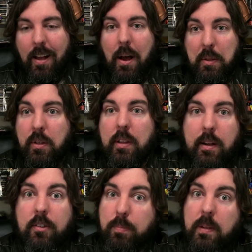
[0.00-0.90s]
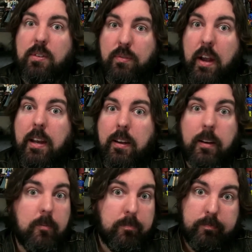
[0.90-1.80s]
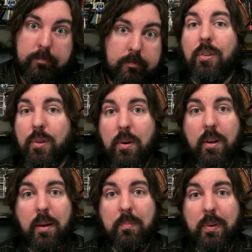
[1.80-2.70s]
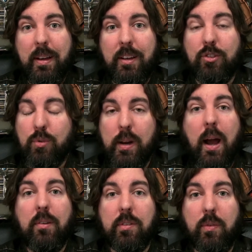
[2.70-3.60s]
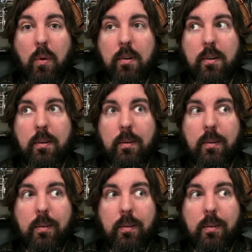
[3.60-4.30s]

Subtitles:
Other than it's Pennsylvania. Third up is Treehouse of Horror